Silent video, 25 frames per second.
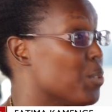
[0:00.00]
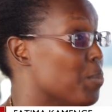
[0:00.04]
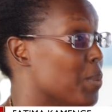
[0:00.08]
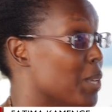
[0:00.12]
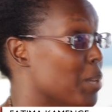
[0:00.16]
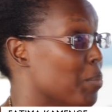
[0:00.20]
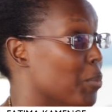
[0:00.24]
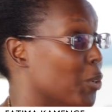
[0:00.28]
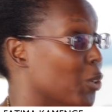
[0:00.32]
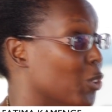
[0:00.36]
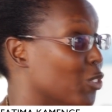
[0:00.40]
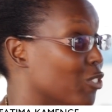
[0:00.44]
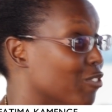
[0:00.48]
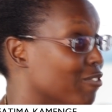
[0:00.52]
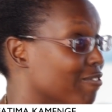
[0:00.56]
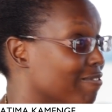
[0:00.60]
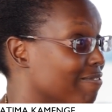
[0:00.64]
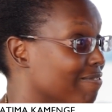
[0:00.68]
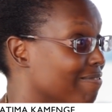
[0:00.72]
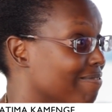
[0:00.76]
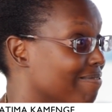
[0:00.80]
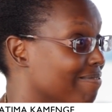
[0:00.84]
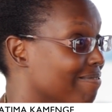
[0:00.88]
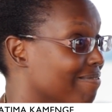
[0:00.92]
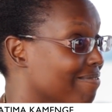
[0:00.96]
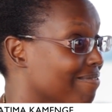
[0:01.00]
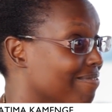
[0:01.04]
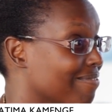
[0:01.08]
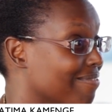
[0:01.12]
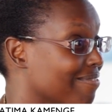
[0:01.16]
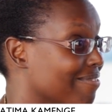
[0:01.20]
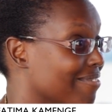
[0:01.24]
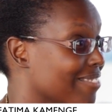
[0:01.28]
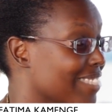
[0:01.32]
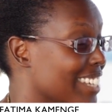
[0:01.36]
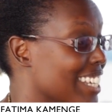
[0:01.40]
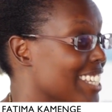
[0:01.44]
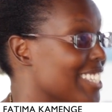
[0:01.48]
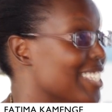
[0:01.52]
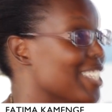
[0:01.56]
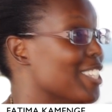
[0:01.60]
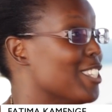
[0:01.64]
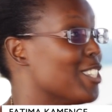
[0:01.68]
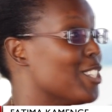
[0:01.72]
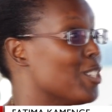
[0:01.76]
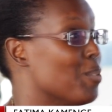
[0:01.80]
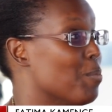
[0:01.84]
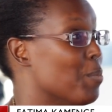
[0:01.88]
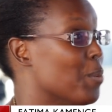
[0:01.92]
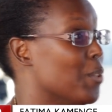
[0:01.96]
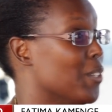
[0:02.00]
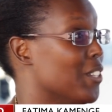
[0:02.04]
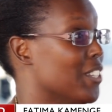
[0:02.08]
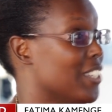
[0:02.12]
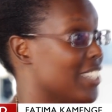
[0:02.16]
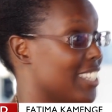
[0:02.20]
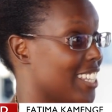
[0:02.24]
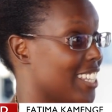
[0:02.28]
It's people. It's as simple as